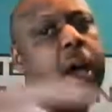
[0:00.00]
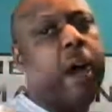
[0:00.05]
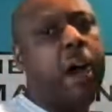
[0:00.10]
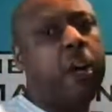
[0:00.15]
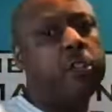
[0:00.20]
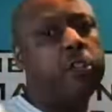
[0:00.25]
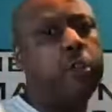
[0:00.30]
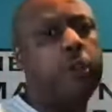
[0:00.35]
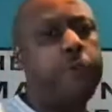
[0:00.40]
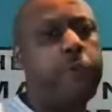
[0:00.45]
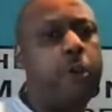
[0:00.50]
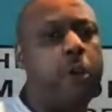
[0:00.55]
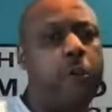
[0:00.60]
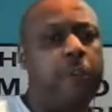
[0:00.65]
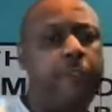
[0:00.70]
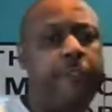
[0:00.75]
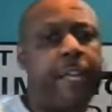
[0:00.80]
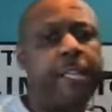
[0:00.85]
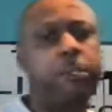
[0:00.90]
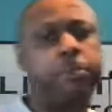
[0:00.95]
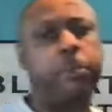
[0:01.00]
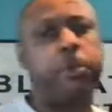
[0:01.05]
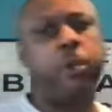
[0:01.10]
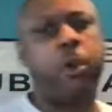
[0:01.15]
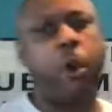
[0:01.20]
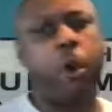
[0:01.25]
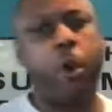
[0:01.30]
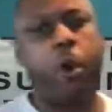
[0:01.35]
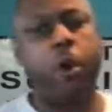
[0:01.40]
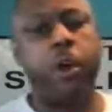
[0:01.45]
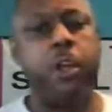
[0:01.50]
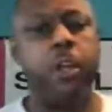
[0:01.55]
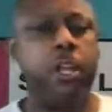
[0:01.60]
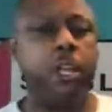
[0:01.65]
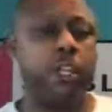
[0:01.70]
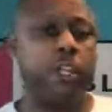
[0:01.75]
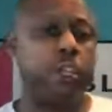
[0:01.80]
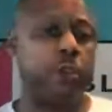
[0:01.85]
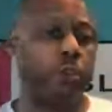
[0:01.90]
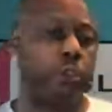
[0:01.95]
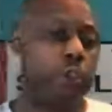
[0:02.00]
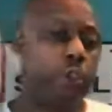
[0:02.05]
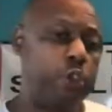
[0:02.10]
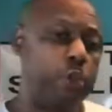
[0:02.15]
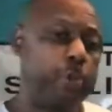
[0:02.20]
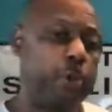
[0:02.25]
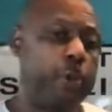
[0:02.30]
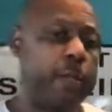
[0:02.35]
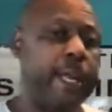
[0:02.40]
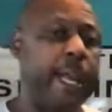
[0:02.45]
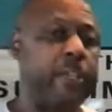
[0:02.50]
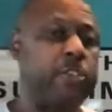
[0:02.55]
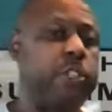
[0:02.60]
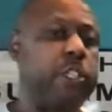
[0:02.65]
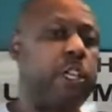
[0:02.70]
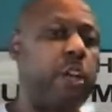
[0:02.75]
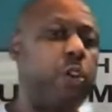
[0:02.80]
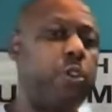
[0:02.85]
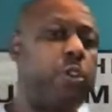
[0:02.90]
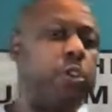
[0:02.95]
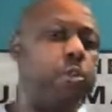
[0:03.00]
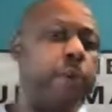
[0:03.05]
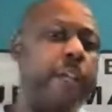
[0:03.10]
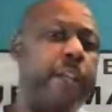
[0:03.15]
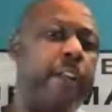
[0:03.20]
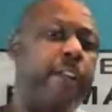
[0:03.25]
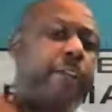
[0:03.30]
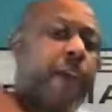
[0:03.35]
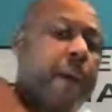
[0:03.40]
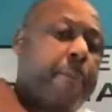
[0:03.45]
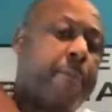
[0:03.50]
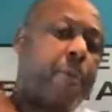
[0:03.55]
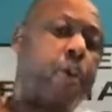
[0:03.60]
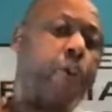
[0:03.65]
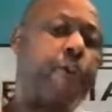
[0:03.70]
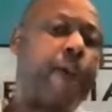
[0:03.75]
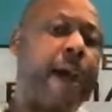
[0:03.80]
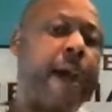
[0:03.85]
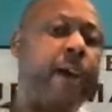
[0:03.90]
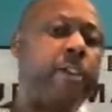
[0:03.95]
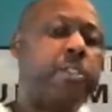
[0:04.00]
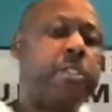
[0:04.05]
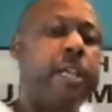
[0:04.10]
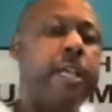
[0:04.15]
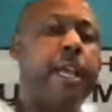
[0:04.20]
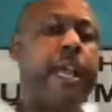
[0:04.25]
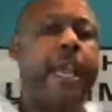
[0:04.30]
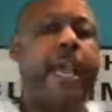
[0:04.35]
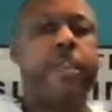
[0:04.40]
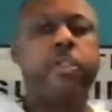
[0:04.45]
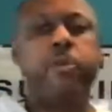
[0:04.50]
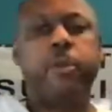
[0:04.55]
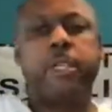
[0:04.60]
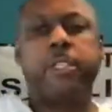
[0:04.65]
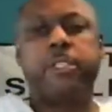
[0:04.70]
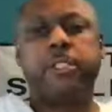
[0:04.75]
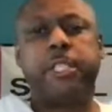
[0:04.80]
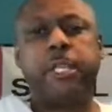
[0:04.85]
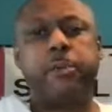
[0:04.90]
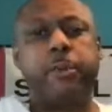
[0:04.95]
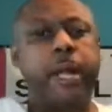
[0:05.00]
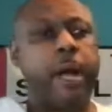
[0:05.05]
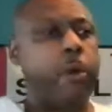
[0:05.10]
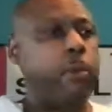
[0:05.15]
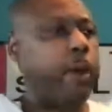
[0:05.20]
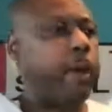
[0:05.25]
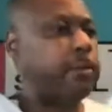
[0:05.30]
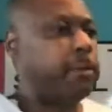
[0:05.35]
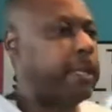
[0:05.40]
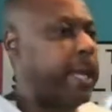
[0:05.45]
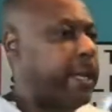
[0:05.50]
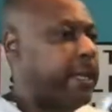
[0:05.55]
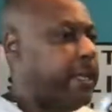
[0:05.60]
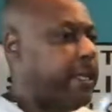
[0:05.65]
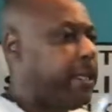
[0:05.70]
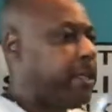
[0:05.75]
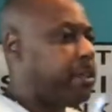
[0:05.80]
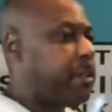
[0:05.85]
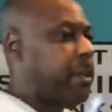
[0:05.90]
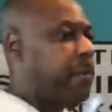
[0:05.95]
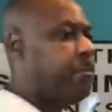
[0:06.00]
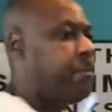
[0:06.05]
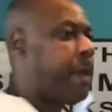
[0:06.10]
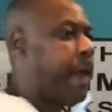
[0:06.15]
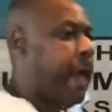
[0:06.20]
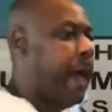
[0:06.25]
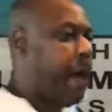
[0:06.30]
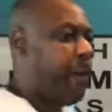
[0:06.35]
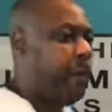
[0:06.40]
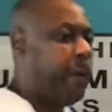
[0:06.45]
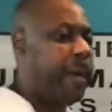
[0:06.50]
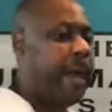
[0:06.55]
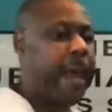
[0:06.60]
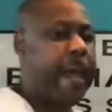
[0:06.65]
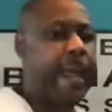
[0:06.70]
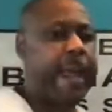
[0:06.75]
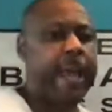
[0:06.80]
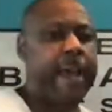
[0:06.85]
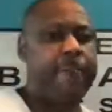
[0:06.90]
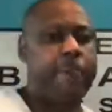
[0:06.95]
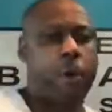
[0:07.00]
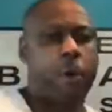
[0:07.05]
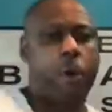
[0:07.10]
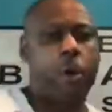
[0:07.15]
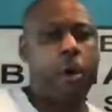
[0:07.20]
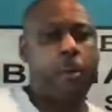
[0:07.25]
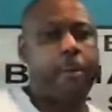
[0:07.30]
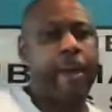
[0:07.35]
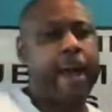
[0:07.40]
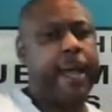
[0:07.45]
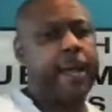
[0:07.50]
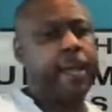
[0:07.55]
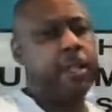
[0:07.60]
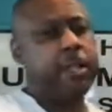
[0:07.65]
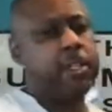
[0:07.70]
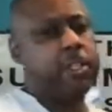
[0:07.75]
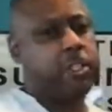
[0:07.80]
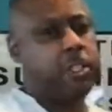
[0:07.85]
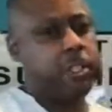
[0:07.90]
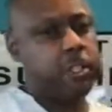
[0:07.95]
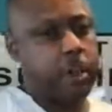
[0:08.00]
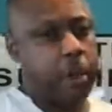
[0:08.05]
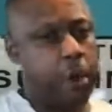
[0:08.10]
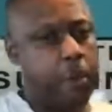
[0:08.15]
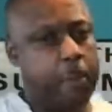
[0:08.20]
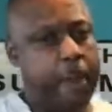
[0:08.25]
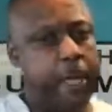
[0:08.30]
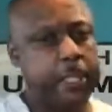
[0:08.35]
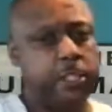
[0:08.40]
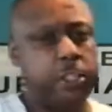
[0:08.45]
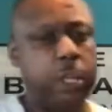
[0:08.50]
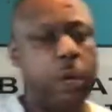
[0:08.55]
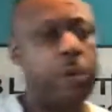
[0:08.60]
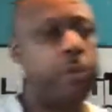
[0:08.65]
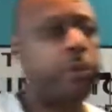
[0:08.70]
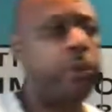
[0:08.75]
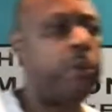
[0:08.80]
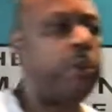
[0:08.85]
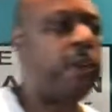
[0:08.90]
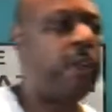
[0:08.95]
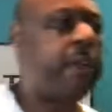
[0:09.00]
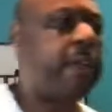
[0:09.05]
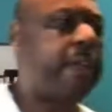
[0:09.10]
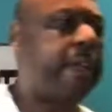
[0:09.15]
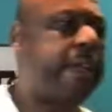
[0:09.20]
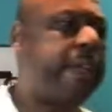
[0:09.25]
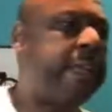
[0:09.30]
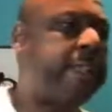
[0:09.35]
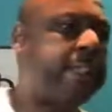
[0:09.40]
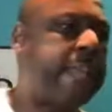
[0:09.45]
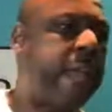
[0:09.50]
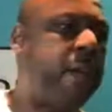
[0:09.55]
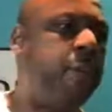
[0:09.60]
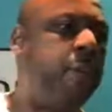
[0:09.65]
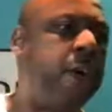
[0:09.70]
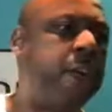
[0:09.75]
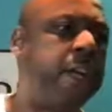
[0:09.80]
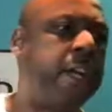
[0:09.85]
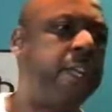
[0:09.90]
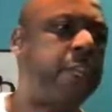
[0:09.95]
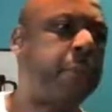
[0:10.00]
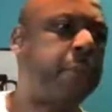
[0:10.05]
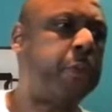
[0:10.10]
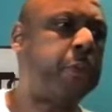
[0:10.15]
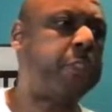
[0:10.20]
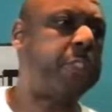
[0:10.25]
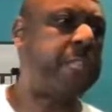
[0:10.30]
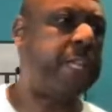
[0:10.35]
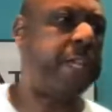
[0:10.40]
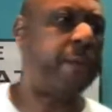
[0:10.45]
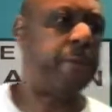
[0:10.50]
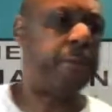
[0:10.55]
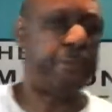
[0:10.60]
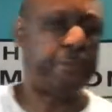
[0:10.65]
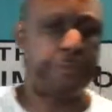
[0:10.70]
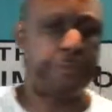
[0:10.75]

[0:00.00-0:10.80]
Also, if you're on Facebook or YouTube, you can actually go to any of our profiles and you can see what our website is what I have on my on my shoulder is a 100%